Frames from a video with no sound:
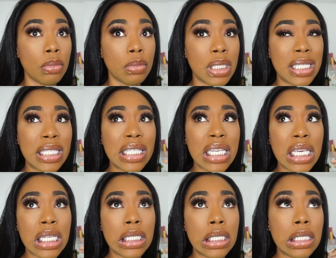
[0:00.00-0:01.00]

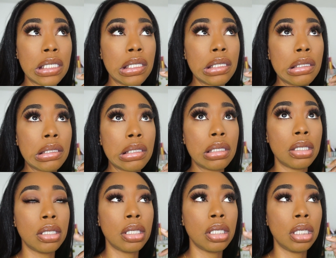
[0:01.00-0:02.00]
since,
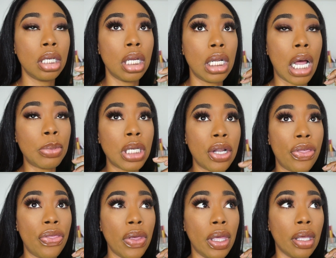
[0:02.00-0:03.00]
I'm trying to
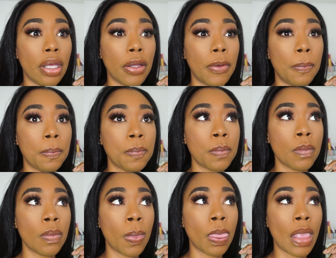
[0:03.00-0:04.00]
think.
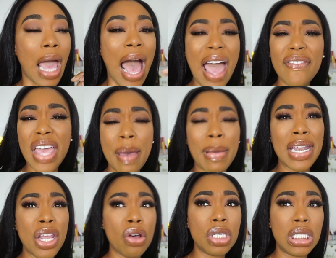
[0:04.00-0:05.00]
I haven't had my
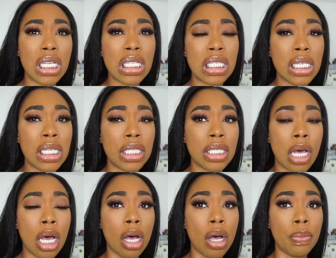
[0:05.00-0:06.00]
nails done since
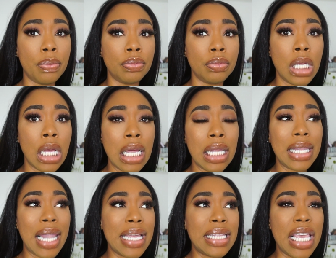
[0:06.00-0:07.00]

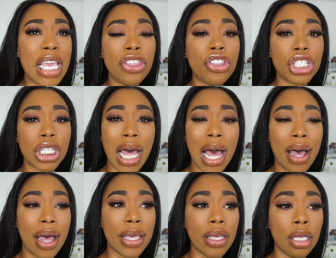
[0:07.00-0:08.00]
like the end of
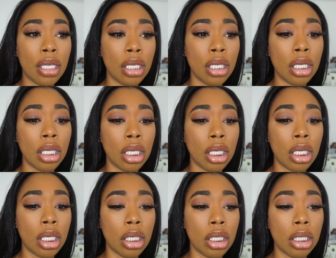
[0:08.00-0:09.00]
July.
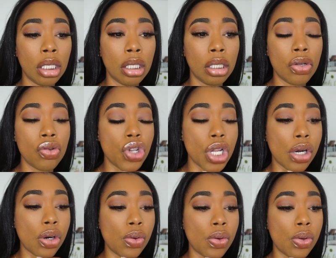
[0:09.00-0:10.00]

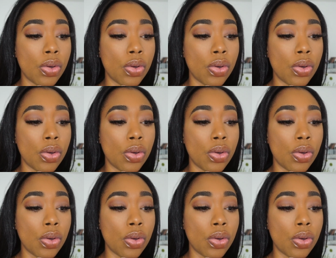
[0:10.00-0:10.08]
No.